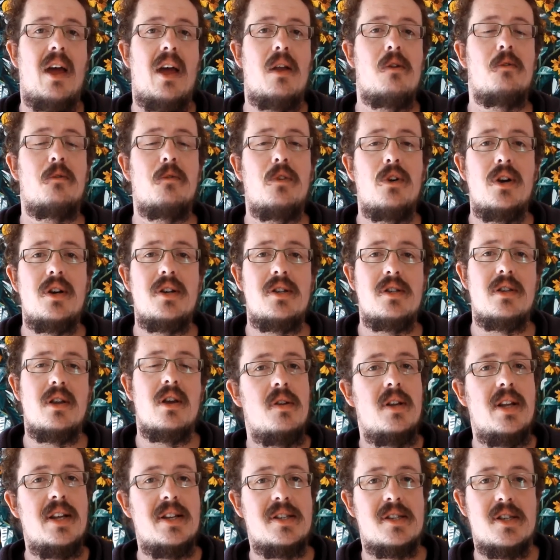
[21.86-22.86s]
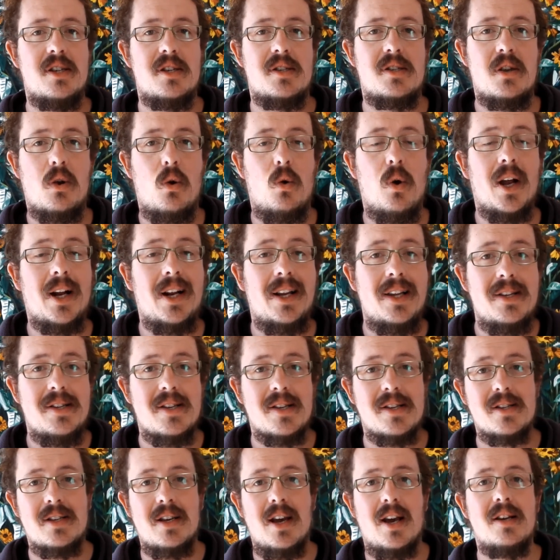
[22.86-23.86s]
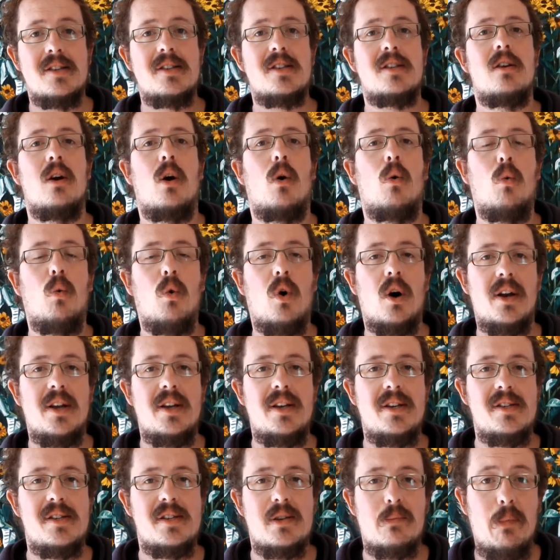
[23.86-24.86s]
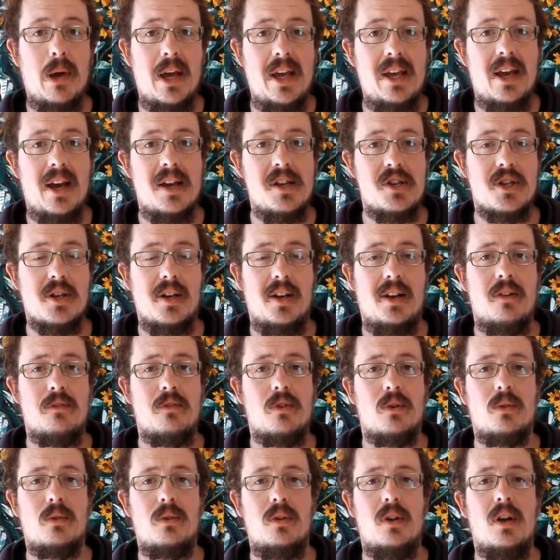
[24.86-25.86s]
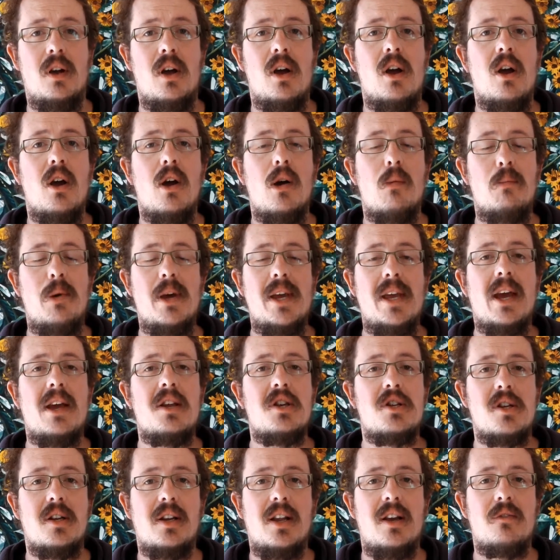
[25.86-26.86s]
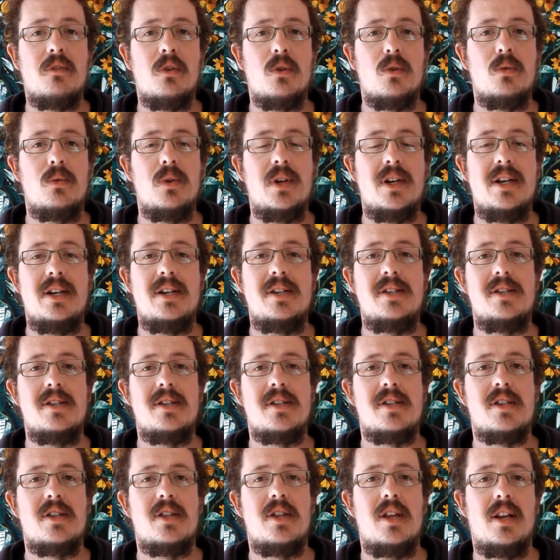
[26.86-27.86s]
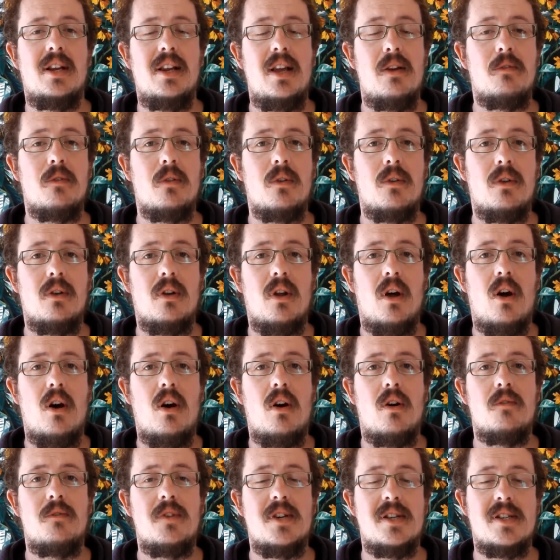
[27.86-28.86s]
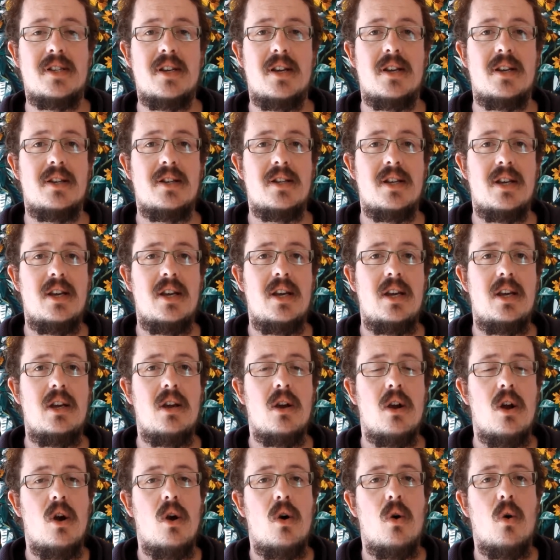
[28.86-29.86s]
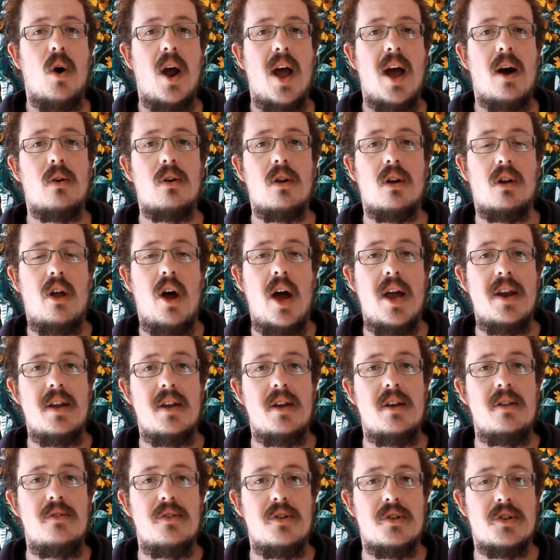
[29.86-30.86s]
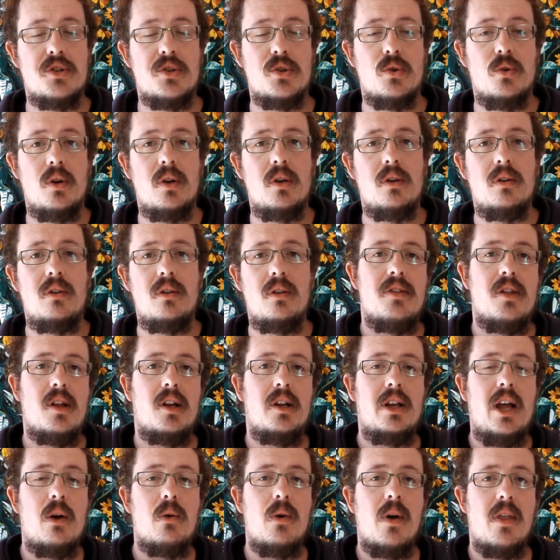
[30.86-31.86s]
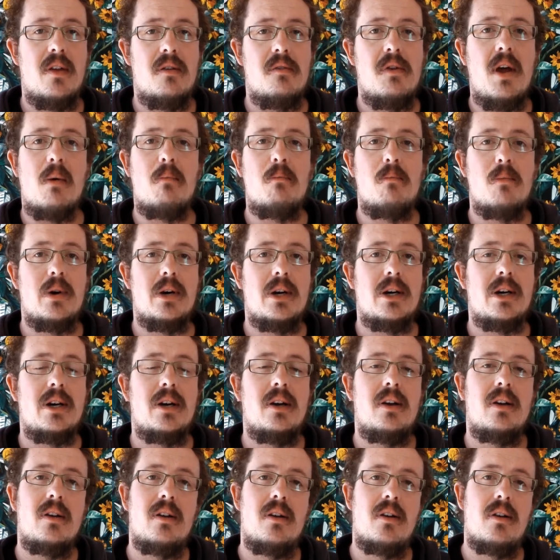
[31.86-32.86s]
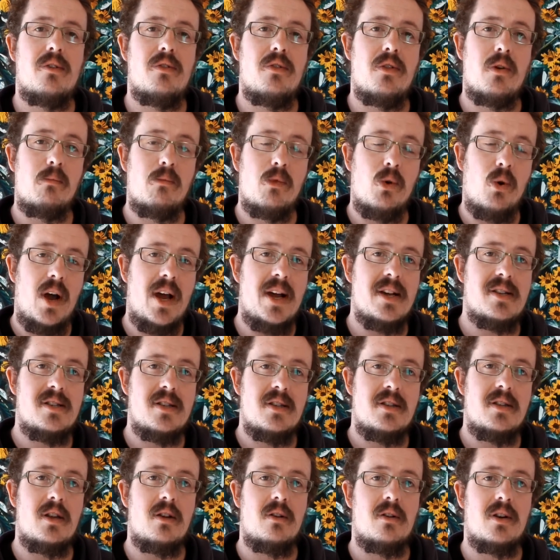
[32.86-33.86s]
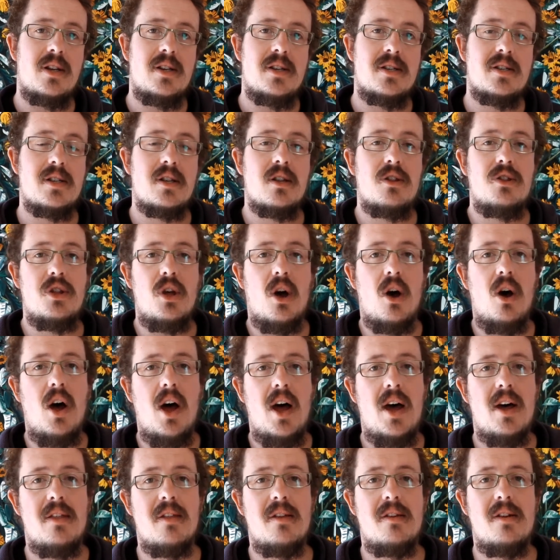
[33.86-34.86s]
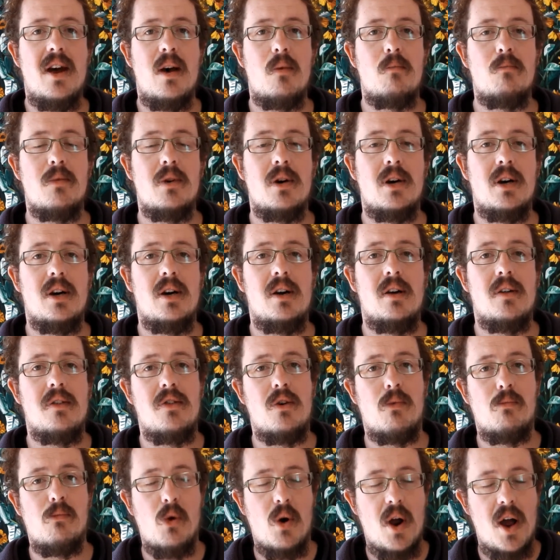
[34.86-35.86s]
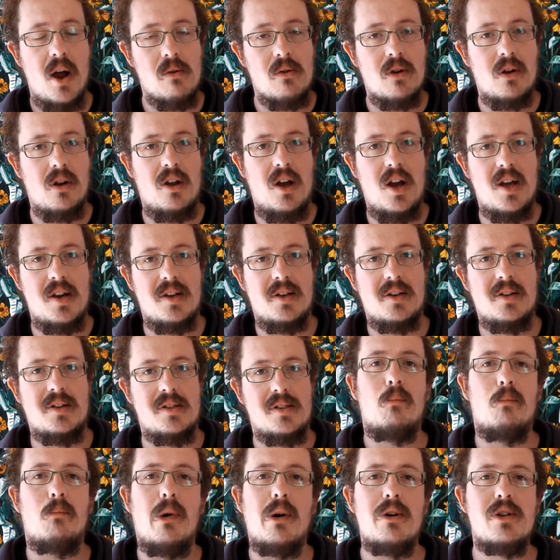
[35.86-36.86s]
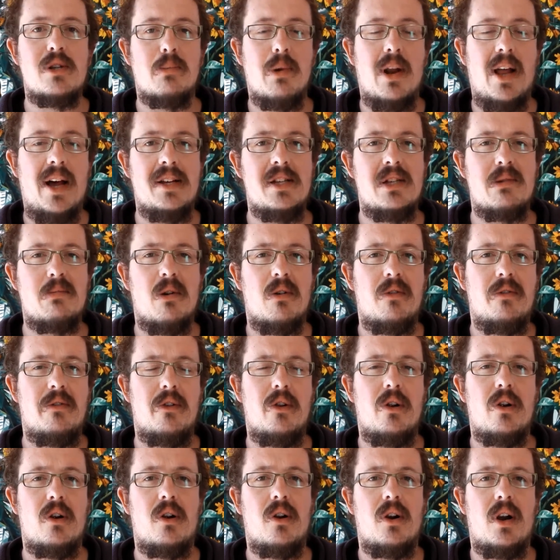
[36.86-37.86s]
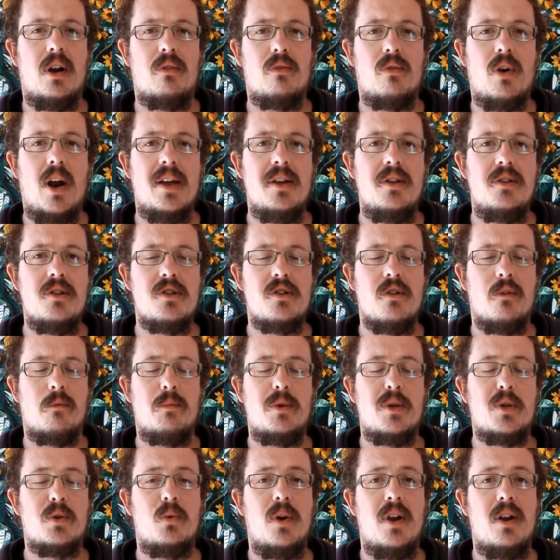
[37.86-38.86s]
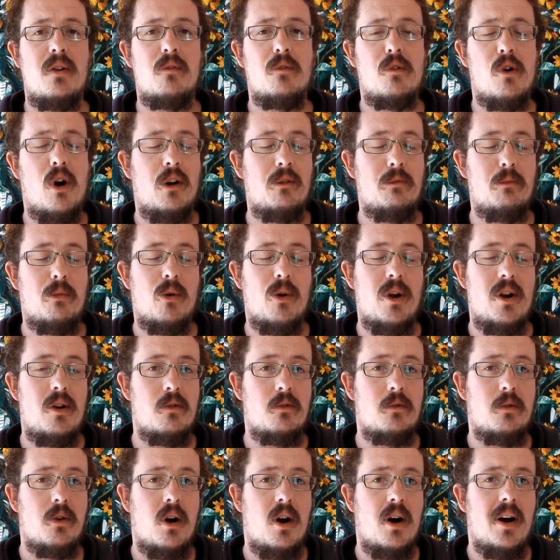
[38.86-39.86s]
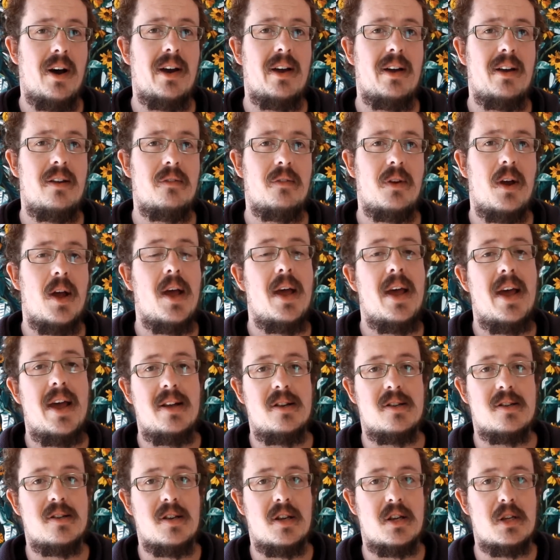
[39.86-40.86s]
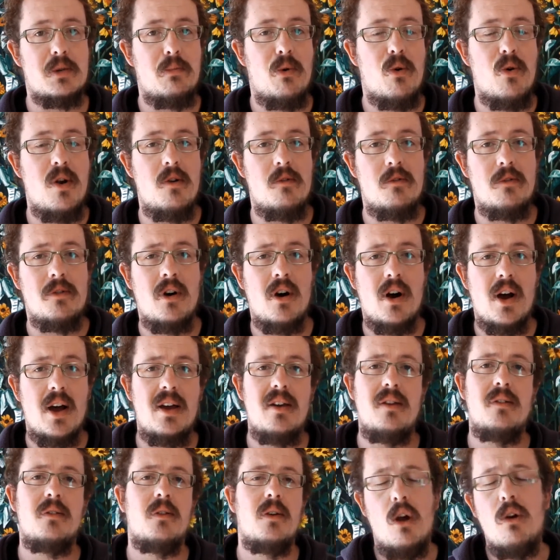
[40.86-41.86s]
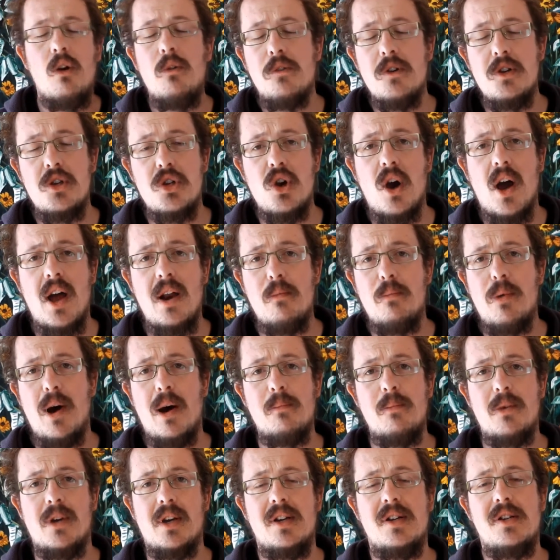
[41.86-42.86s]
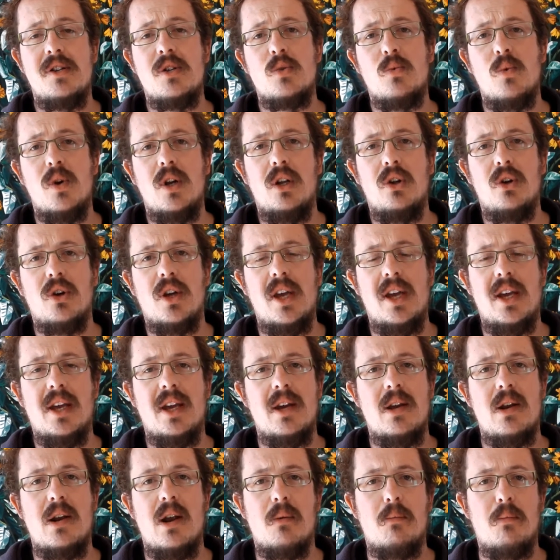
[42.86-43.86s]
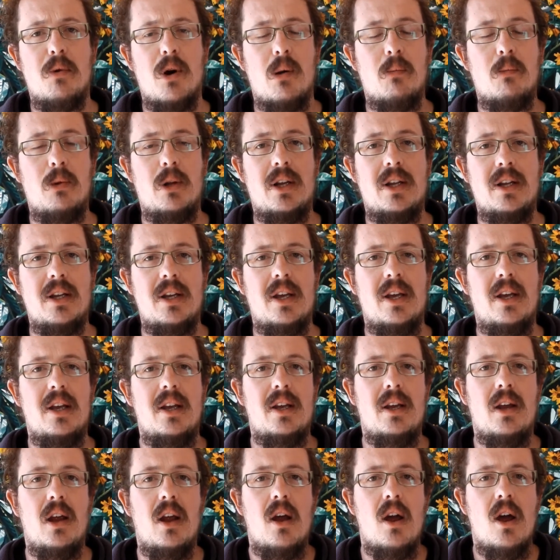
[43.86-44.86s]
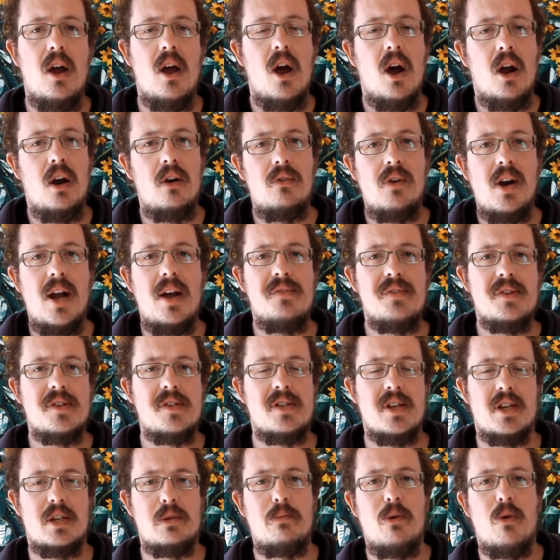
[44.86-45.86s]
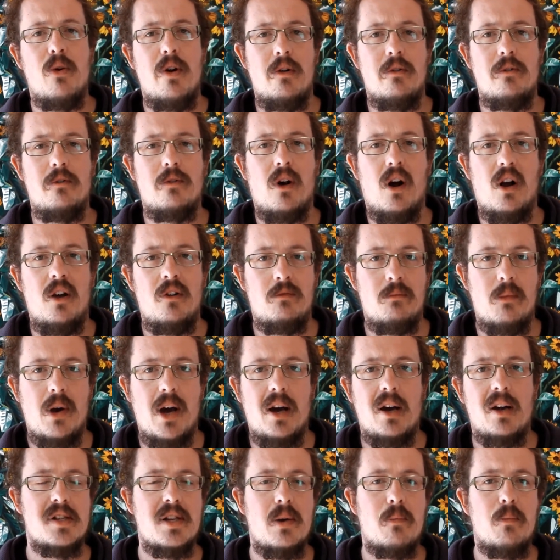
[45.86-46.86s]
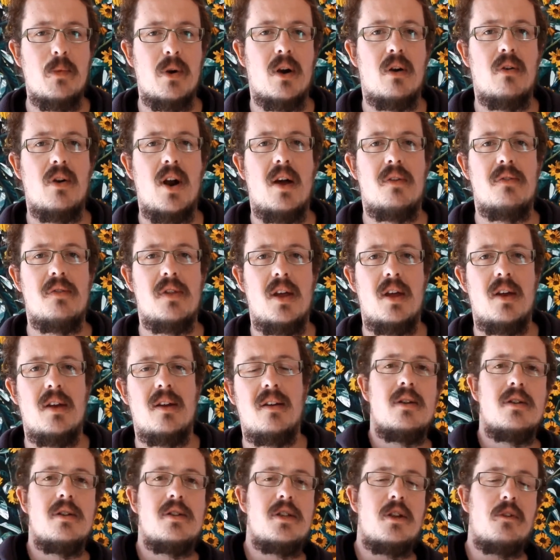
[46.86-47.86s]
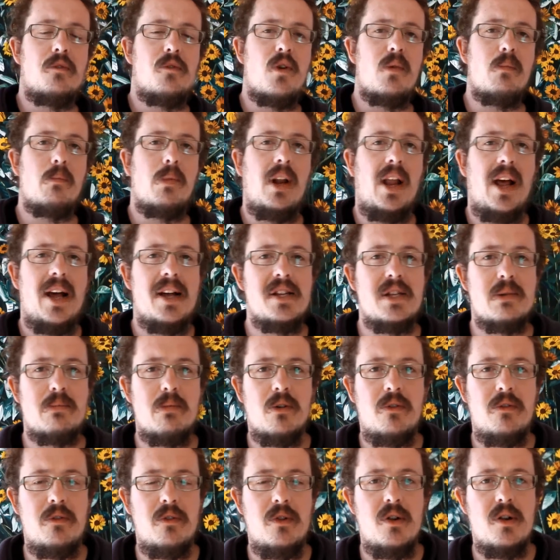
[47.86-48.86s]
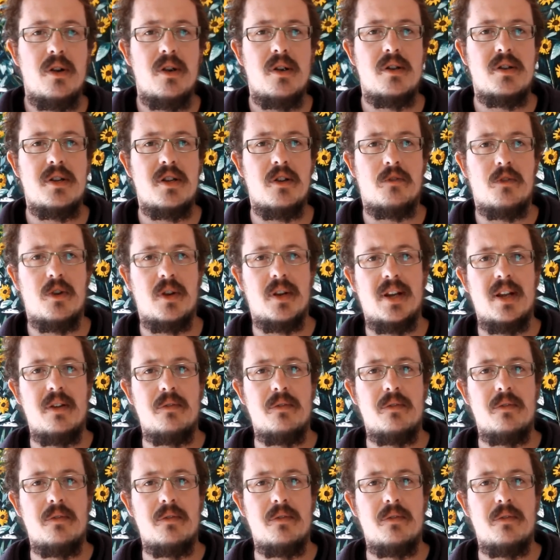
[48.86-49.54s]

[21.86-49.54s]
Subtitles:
And first, let's just quickly discuss what is pH level. pH level is the level of acidity or alkaline in the soil. The lower the number, the more acid there is. The higher the number, the more alkaline it is. Most plants prefer a range of between 5.5 and 6.5. For giant pumpkins, we're looking at probably around the 6.5 mark, somewhere around there. Different plants prefer different